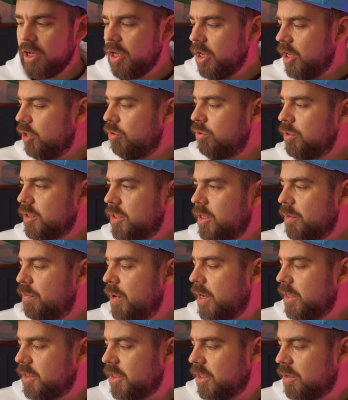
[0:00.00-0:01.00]
Here is the
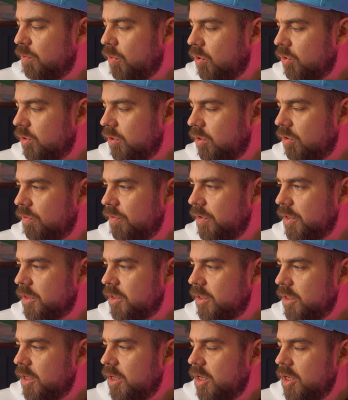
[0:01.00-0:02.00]
basic model of it.
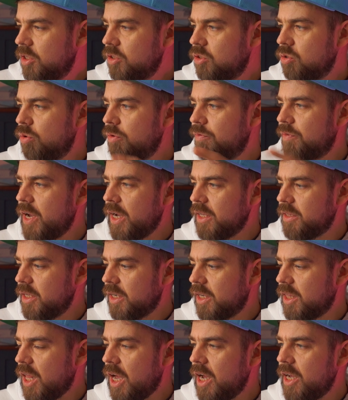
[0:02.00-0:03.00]
So we've got the
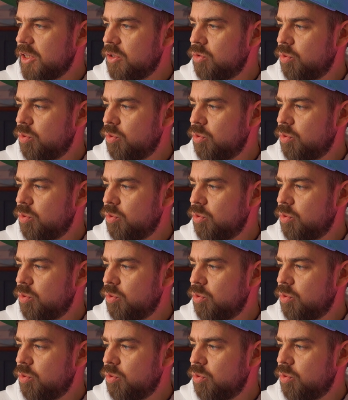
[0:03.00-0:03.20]
client,